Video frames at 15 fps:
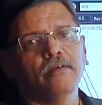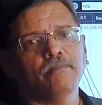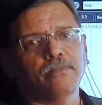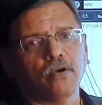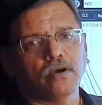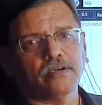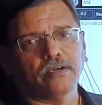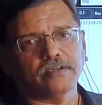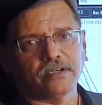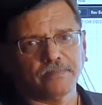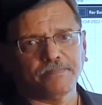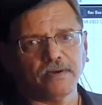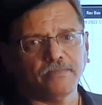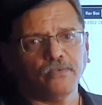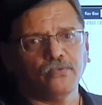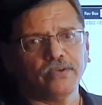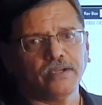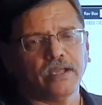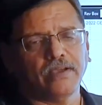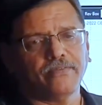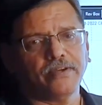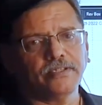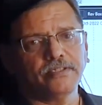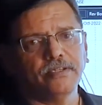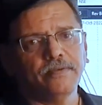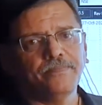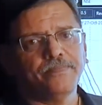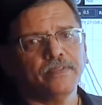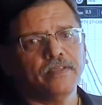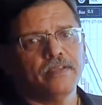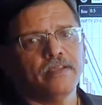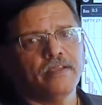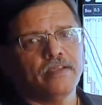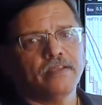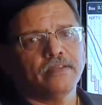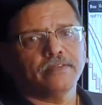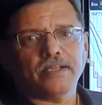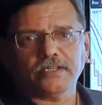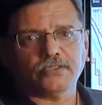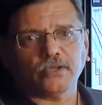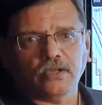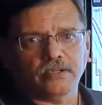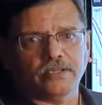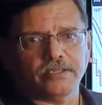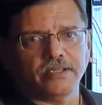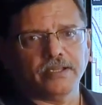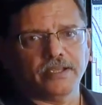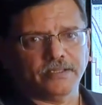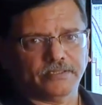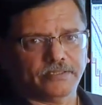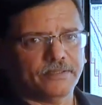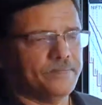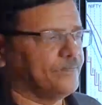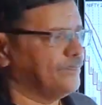plot a triple moving average, that's all, nothing else.